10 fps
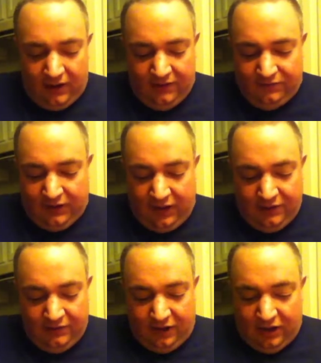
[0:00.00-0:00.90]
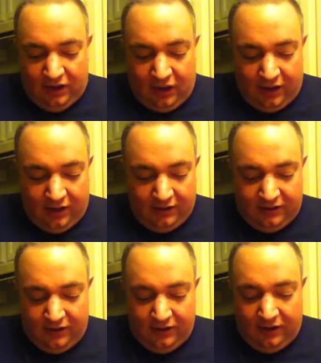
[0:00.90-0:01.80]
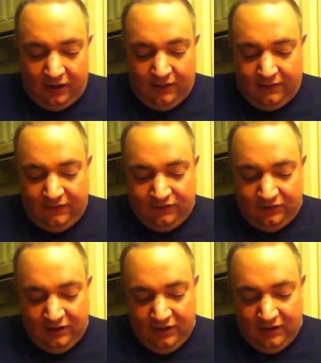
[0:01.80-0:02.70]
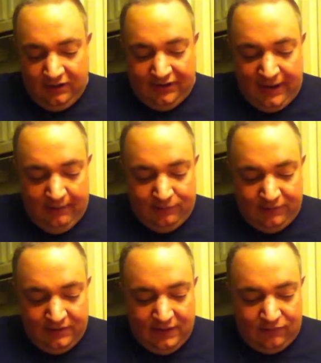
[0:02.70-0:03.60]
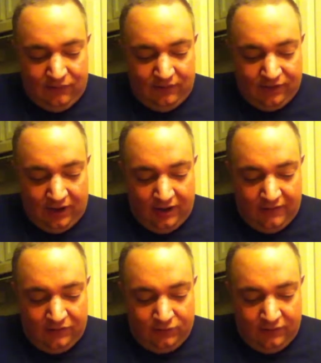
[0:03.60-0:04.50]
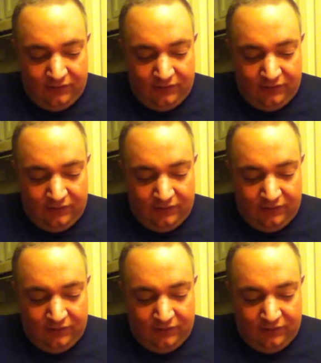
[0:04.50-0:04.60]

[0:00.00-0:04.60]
I've gotten a lot of these games, but never have gotten this one.